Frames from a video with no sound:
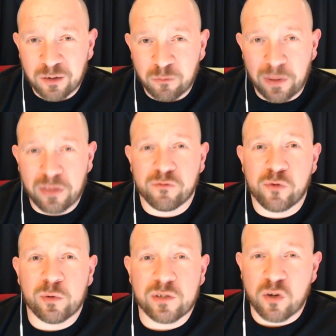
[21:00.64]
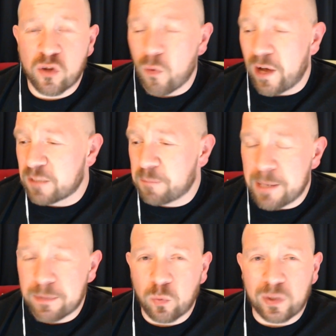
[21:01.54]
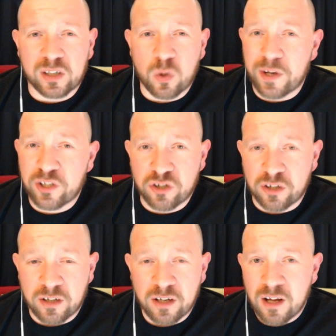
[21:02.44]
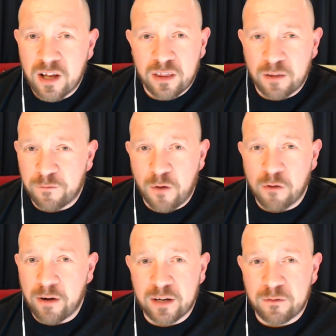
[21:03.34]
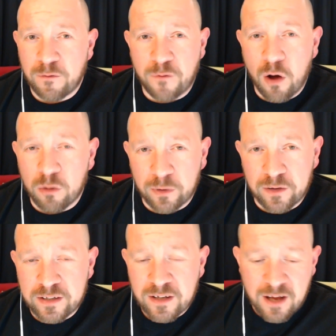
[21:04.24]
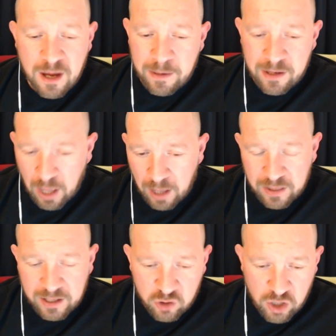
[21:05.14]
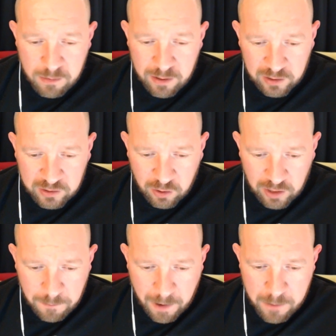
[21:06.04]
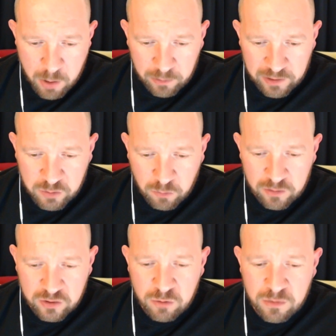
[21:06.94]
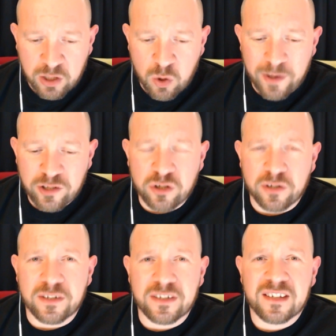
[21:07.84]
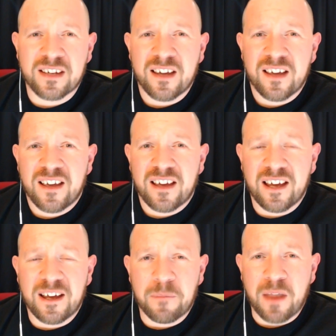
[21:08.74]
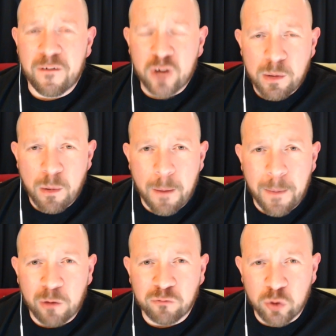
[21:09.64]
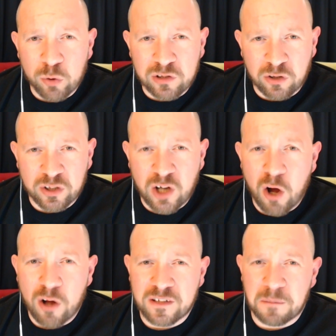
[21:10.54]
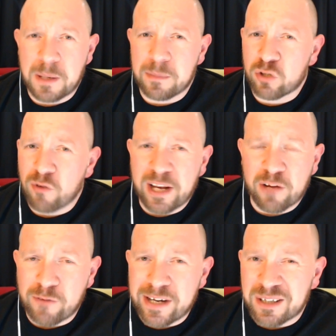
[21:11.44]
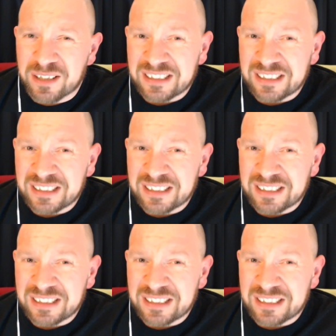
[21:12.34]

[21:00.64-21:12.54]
with the rules. Otherwise, people will question the far end of a fart with it. I mean, I think Jamie will certainly back me up on this one. Some of the questions that have come up about rules on cards and people trying to read,